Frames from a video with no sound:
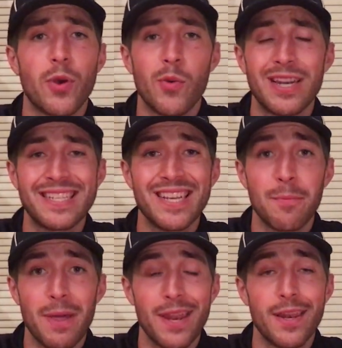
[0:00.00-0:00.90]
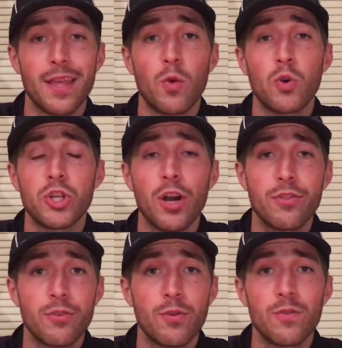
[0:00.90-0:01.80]
So I wanted to take a minute and
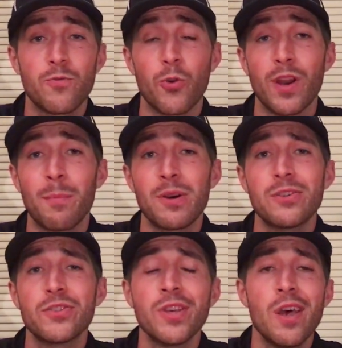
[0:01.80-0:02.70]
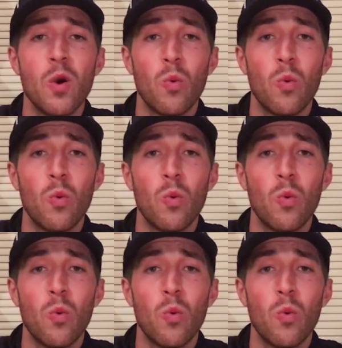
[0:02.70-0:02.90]
talk through those 4 numbers,